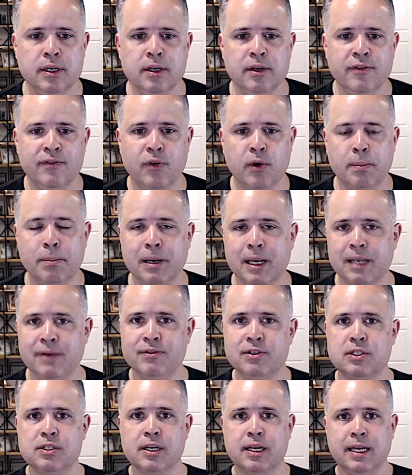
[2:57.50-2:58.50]
for
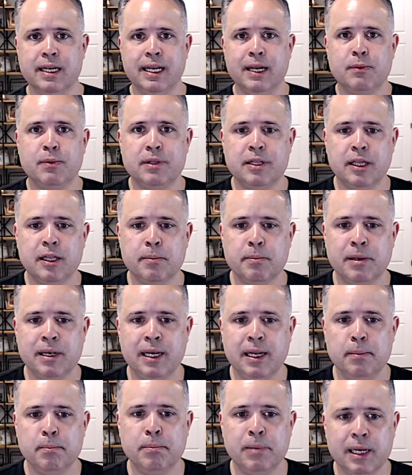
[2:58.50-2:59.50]
believers to connect with other
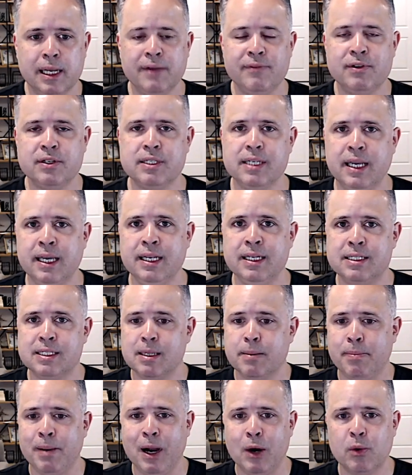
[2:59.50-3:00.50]
believers. It is
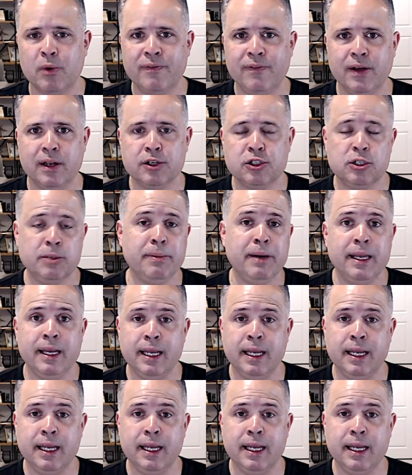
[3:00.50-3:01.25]
the power fellowship, and